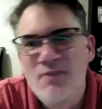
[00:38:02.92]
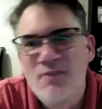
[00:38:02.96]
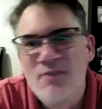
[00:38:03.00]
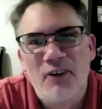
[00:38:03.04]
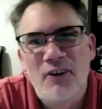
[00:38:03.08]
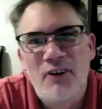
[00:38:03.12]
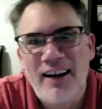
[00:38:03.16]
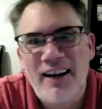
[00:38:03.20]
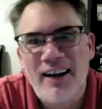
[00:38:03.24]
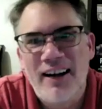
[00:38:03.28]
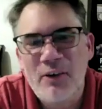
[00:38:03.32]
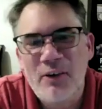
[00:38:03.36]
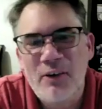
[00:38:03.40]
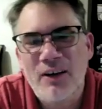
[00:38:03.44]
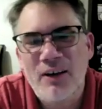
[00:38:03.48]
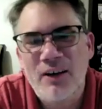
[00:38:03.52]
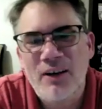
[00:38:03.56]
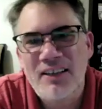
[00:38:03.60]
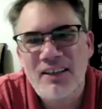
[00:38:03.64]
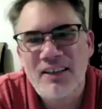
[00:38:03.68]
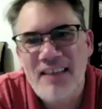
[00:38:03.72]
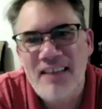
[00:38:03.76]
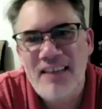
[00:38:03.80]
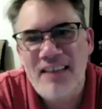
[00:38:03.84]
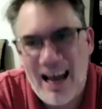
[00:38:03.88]
for
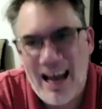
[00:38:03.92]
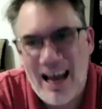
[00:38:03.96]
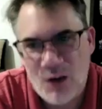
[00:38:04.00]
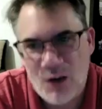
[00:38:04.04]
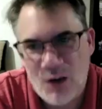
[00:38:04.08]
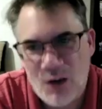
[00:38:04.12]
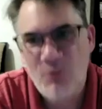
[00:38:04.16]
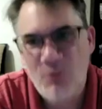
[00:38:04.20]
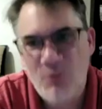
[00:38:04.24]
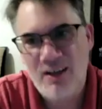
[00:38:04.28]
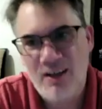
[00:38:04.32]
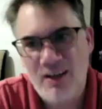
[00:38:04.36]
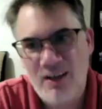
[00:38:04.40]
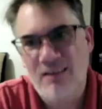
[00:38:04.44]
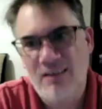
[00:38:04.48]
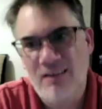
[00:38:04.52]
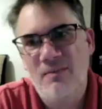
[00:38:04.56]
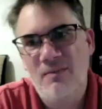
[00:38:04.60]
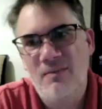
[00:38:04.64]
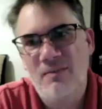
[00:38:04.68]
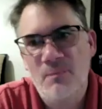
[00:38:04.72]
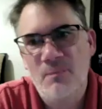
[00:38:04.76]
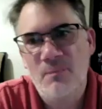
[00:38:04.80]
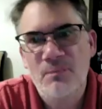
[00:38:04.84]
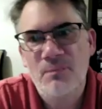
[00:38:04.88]
anyone out there
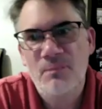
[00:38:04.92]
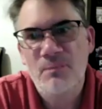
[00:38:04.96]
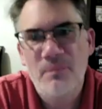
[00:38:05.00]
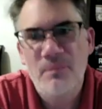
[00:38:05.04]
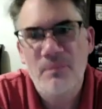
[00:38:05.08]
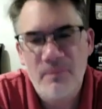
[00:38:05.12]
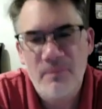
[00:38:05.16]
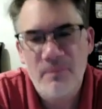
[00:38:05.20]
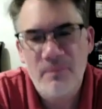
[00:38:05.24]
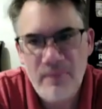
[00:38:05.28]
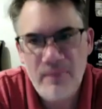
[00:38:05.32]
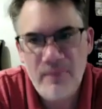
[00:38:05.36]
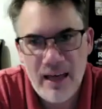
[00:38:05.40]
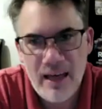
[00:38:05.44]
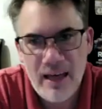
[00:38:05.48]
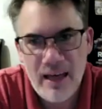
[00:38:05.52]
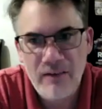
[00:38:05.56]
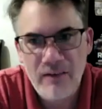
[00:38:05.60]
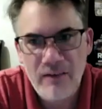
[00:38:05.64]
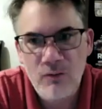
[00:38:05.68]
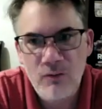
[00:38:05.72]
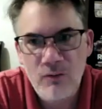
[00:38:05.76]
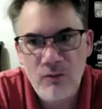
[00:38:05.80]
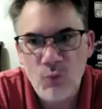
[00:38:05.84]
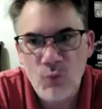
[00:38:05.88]
that
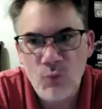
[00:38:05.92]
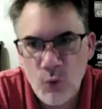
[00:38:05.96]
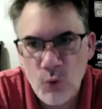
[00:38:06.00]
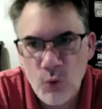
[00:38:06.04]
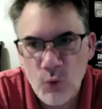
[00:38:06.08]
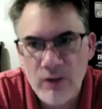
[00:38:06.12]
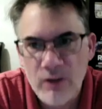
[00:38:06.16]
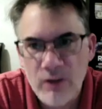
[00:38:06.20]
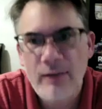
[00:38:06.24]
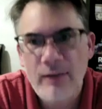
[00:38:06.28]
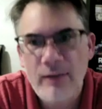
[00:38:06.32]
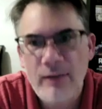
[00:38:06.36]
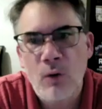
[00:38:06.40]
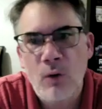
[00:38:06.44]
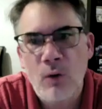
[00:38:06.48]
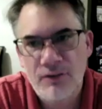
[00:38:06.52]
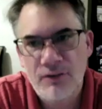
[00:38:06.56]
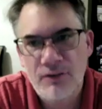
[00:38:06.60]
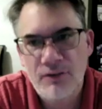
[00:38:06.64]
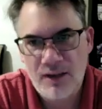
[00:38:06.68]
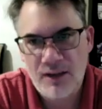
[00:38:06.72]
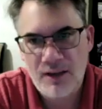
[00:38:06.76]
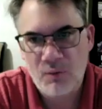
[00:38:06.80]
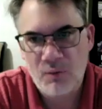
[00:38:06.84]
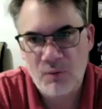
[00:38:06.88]
really wants
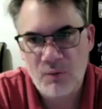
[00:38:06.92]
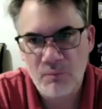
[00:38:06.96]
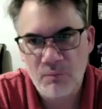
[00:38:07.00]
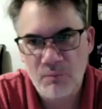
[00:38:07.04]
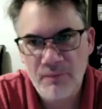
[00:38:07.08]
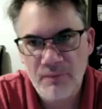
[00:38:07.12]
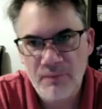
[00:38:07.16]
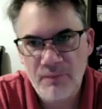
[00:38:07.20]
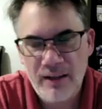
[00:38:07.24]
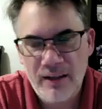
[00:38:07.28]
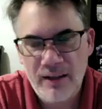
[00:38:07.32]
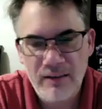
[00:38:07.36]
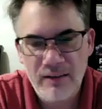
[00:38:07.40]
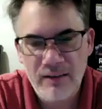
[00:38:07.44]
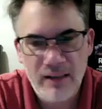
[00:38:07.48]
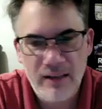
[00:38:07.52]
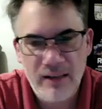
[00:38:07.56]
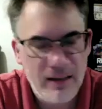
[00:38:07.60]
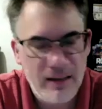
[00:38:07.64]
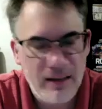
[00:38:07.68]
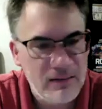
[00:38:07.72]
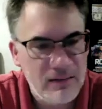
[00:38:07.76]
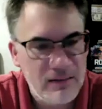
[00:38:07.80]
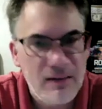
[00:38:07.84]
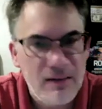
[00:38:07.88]
help, that
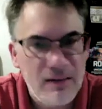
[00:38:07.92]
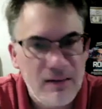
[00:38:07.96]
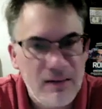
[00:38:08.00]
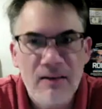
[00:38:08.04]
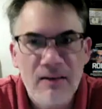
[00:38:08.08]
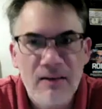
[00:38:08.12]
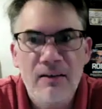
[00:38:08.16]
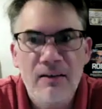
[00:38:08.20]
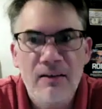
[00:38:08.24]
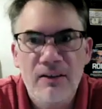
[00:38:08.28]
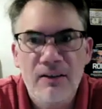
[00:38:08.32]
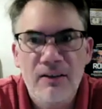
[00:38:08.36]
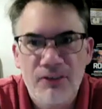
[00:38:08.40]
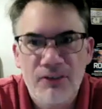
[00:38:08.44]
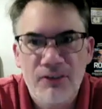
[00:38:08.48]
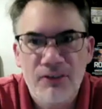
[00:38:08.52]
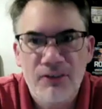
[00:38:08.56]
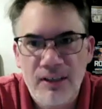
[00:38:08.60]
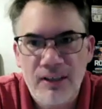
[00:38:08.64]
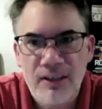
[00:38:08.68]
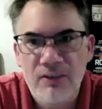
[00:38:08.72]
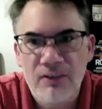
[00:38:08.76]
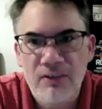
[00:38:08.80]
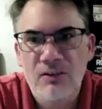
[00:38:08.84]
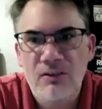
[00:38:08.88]
that
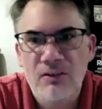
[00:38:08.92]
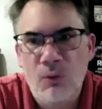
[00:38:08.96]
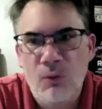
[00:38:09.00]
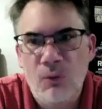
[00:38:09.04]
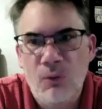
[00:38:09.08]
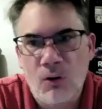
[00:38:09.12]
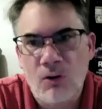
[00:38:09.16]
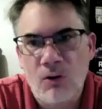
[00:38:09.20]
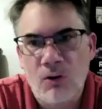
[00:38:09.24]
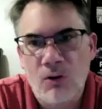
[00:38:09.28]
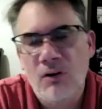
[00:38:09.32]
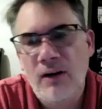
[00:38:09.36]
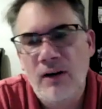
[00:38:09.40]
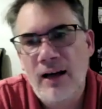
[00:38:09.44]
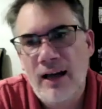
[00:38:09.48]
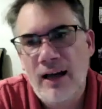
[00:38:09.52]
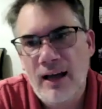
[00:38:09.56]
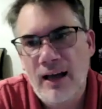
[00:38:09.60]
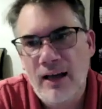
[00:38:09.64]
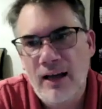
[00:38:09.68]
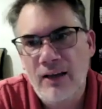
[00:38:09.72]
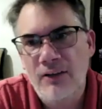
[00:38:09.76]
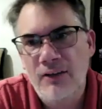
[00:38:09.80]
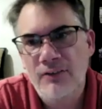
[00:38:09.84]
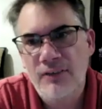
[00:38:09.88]
sees Laurel
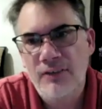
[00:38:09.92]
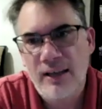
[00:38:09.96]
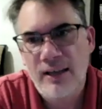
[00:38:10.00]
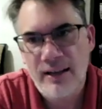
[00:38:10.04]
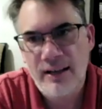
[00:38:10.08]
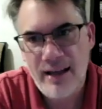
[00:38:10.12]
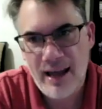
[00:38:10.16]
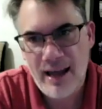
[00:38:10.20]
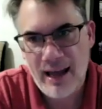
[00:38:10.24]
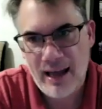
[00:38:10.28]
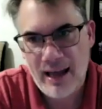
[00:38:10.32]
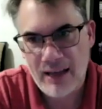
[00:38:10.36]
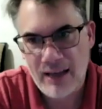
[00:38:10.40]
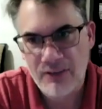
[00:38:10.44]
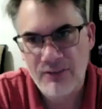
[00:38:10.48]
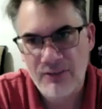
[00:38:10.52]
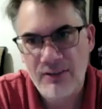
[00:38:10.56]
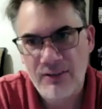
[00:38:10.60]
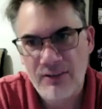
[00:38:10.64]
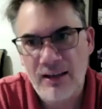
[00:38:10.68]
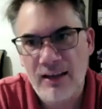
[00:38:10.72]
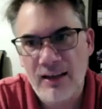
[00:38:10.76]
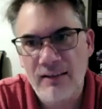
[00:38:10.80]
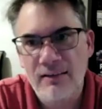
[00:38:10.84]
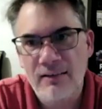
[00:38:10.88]
as an
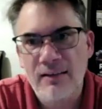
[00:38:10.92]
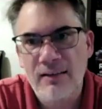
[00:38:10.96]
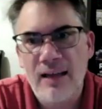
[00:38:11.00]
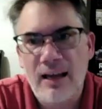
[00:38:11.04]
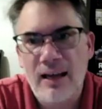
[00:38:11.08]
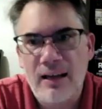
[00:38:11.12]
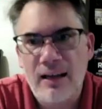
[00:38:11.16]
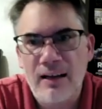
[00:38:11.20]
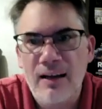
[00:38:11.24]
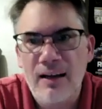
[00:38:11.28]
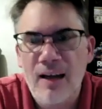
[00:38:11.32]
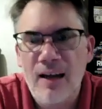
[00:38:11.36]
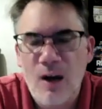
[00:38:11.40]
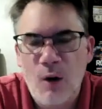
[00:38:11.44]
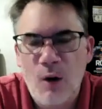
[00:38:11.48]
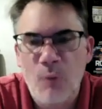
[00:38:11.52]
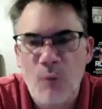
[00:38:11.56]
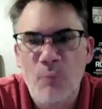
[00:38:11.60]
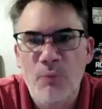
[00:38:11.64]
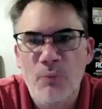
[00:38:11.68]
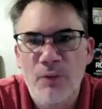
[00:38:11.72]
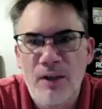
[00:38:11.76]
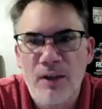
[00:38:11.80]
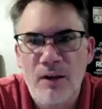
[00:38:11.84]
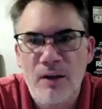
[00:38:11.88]
asset that can
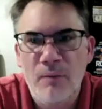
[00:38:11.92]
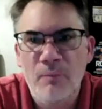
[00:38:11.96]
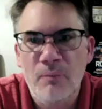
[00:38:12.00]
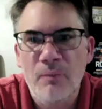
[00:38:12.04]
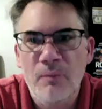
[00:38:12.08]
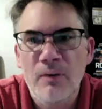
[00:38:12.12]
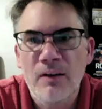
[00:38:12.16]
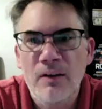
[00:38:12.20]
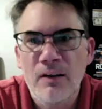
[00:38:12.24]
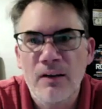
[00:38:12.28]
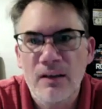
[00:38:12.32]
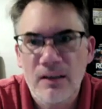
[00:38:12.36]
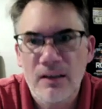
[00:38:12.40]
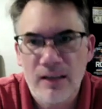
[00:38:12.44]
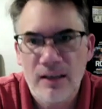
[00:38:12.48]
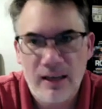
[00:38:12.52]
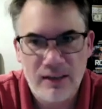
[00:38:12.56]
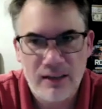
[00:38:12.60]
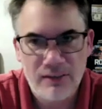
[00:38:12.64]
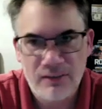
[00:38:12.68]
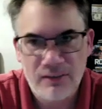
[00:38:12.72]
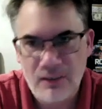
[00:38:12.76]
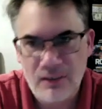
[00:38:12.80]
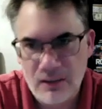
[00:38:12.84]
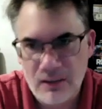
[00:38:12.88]
help them
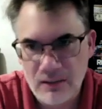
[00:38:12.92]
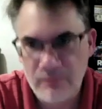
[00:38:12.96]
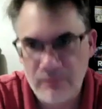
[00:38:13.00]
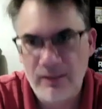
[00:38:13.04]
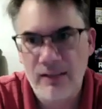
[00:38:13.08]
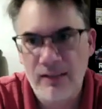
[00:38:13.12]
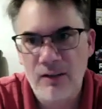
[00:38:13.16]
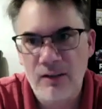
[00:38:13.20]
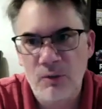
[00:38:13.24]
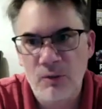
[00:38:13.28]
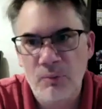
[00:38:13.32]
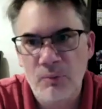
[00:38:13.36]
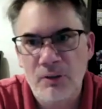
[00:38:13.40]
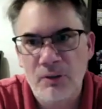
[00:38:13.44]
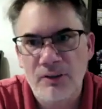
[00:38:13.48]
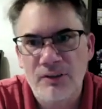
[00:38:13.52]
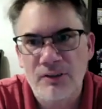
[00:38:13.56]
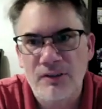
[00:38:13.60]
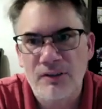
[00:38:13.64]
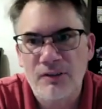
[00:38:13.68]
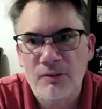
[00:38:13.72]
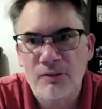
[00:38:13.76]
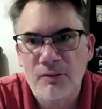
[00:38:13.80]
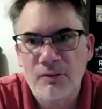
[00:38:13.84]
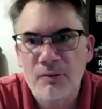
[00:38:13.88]
accelerate their
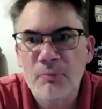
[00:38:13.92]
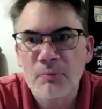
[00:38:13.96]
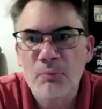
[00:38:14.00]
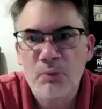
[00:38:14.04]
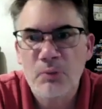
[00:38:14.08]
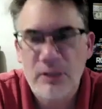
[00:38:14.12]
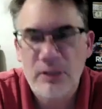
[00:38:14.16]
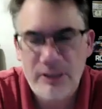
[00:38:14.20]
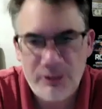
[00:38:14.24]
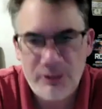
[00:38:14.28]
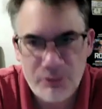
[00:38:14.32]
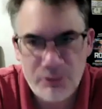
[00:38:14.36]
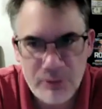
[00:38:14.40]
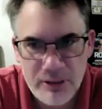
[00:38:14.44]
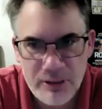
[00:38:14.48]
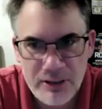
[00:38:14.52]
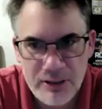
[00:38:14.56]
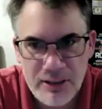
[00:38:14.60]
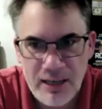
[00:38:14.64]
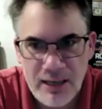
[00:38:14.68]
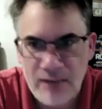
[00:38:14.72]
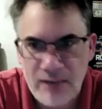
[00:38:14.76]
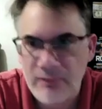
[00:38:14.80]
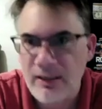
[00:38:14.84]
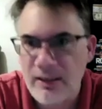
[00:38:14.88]
business please reach
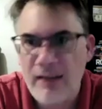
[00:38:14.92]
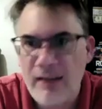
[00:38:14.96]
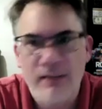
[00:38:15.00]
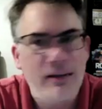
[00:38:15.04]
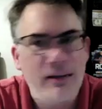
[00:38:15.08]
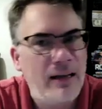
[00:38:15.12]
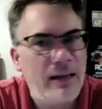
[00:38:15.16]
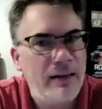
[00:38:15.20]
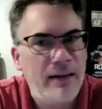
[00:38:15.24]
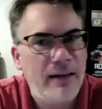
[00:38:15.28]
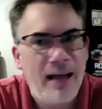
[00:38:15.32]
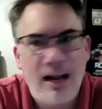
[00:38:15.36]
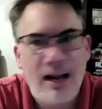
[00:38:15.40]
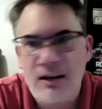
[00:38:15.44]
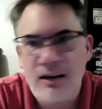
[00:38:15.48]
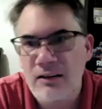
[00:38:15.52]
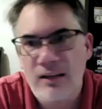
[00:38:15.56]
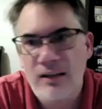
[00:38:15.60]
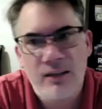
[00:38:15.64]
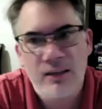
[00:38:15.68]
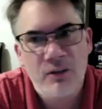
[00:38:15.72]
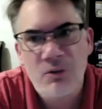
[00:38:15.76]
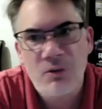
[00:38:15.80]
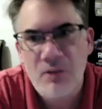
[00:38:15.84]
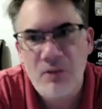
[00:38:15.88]
out. And and how do
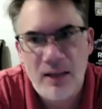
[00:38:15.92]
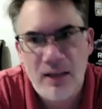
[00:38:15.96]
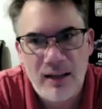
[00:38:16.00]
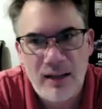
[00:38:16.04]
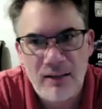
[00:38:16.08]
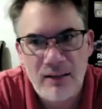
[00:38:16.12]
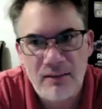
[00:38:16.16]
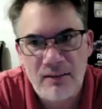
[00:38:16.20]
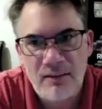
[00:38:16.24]
they do that?